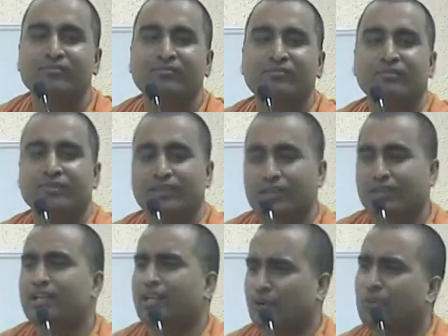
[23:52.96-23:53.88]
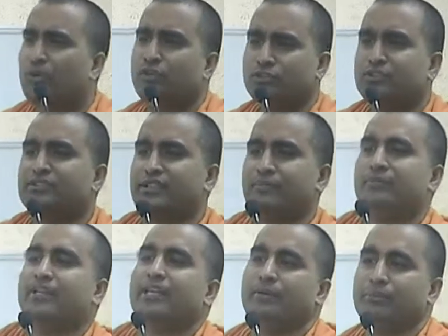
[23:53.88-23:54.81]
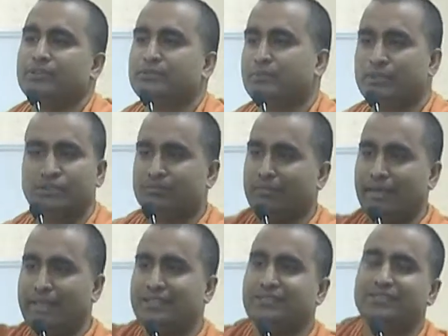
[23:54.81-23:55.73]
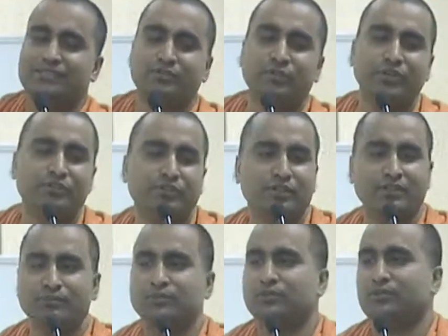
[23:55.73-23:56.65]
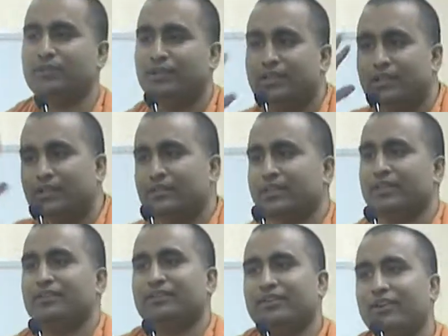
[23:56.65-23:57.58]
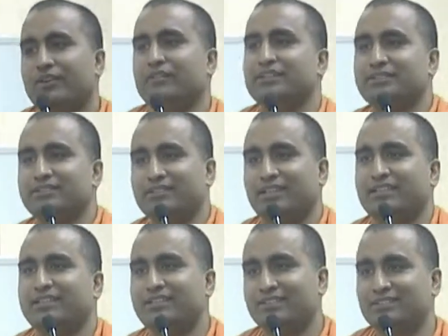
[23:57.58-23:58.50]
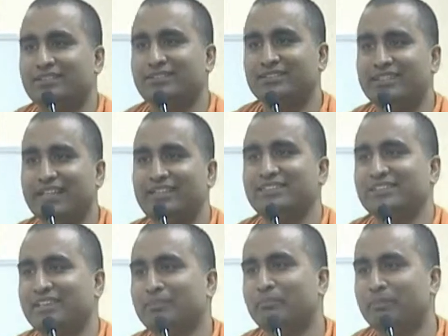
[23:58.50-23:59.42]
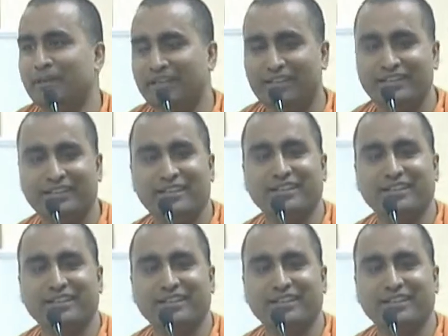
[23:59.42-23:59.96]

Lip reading: In love also the same thing happens, because marriage is going to come, so they're always there's this danger, impending danger.